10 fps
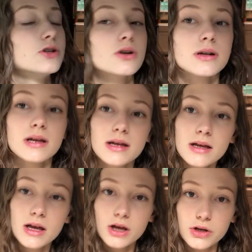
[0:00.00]
you're gonna
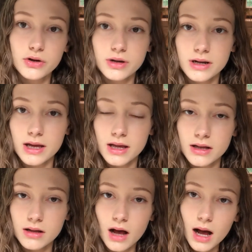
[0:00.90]
you're gonna
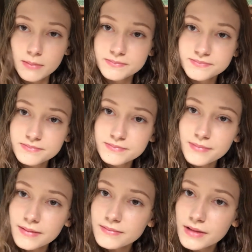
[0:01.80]
um,
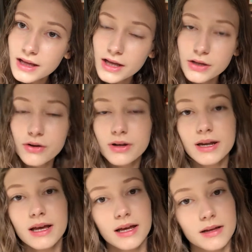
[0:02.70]
you're
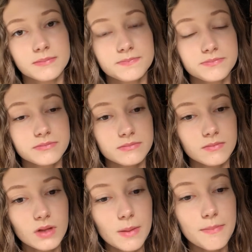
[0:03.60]
gonna
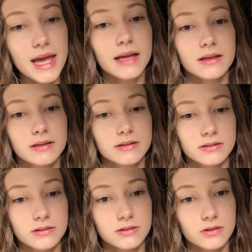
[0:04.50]
make
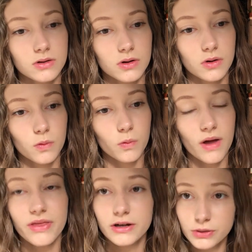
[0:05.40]

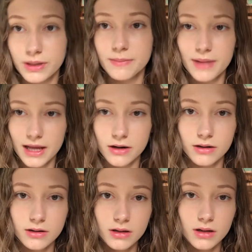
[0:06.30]
what they're doing
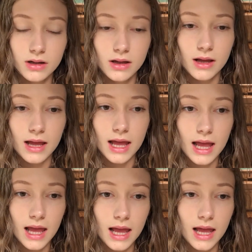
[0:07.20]
better,
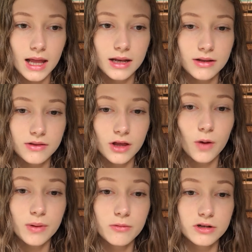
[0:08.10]
and
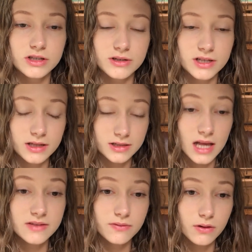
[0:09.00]
they'll be more su-
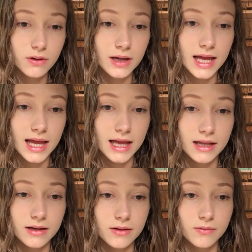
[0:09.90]
successful,
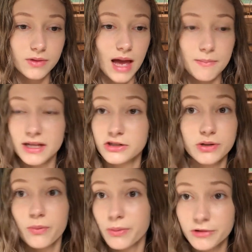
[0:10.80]
and that
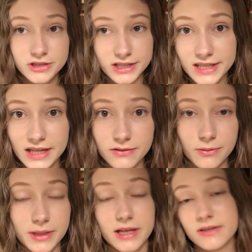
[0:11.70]
ministry will be more successful
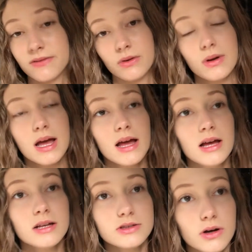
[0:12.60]
because of you.
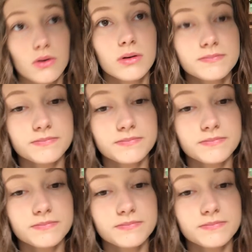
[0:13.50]
So